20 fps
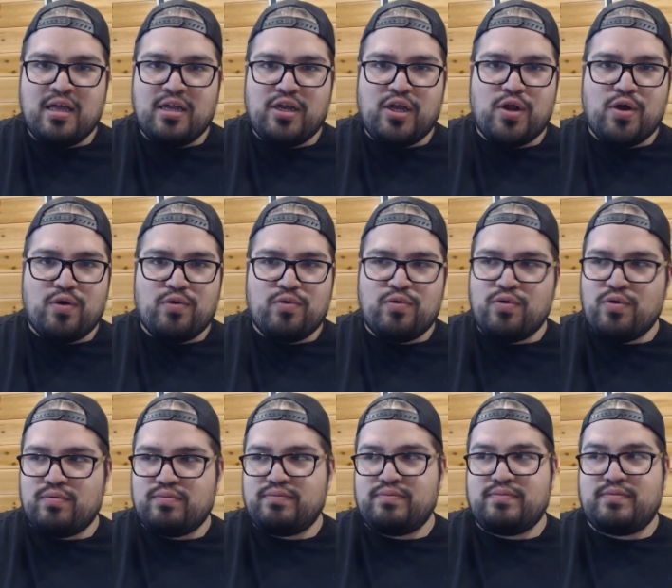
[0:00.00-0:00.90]

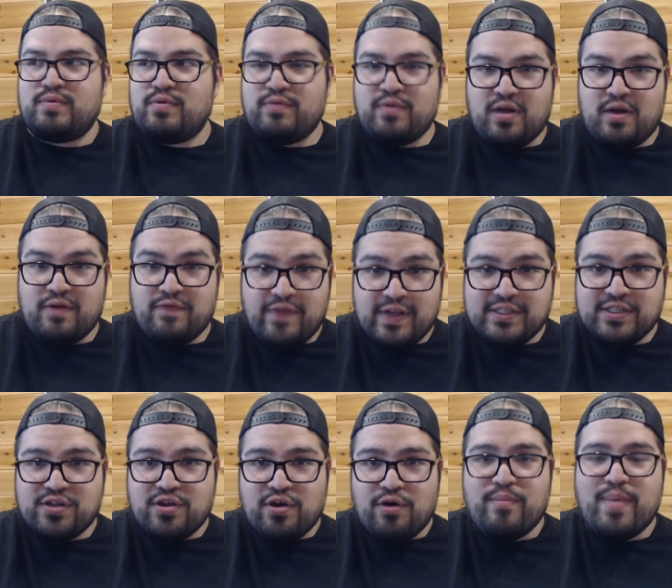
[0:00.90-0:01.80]
a
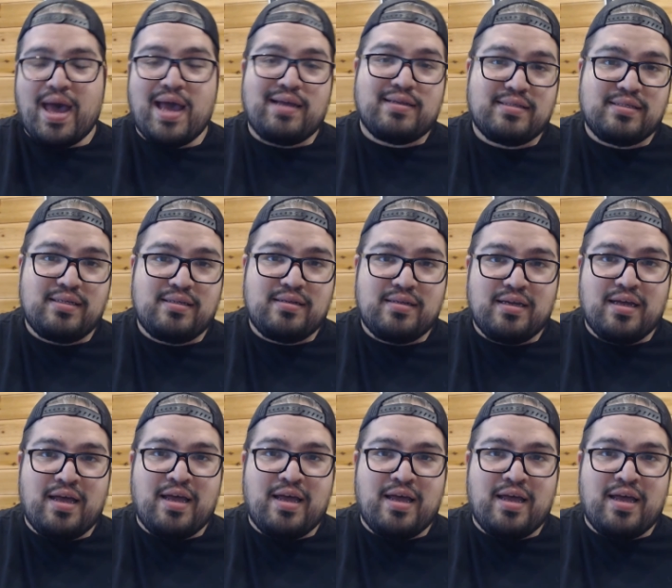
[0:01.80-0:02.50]
physical magazine,